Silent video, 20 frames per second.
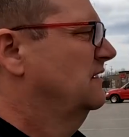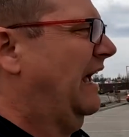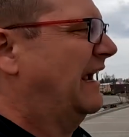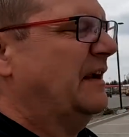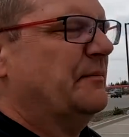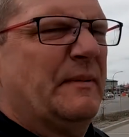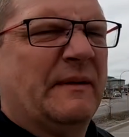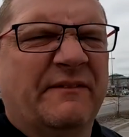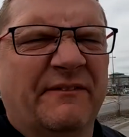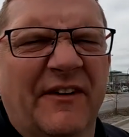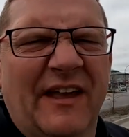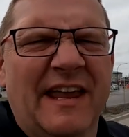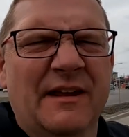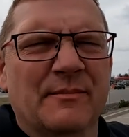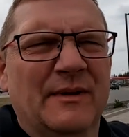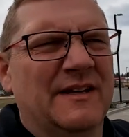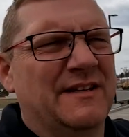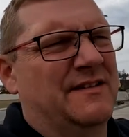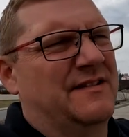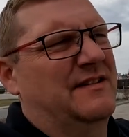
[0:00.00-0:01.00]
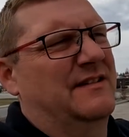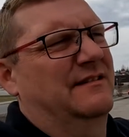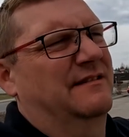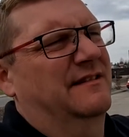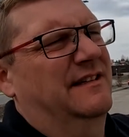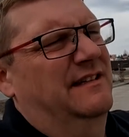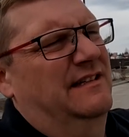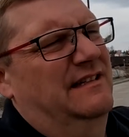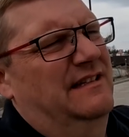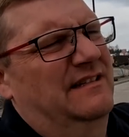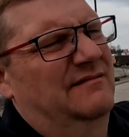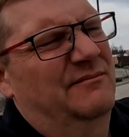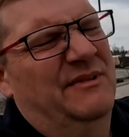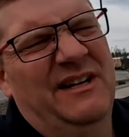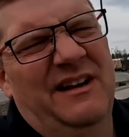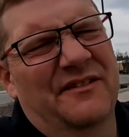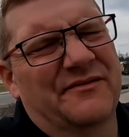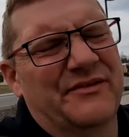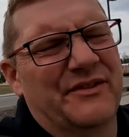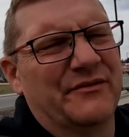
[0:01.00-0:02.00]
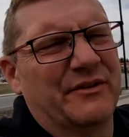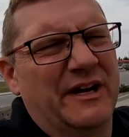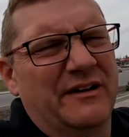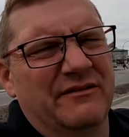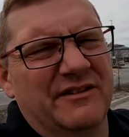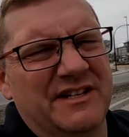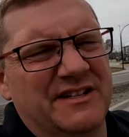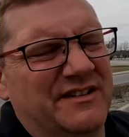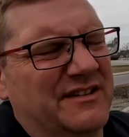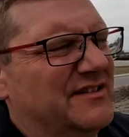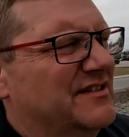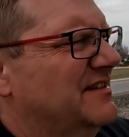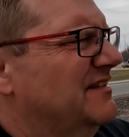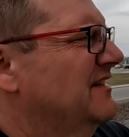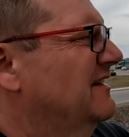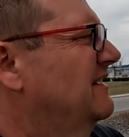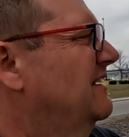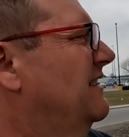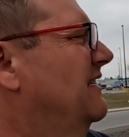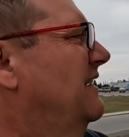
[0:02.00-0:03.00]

I could be famous, but not for the right reasons.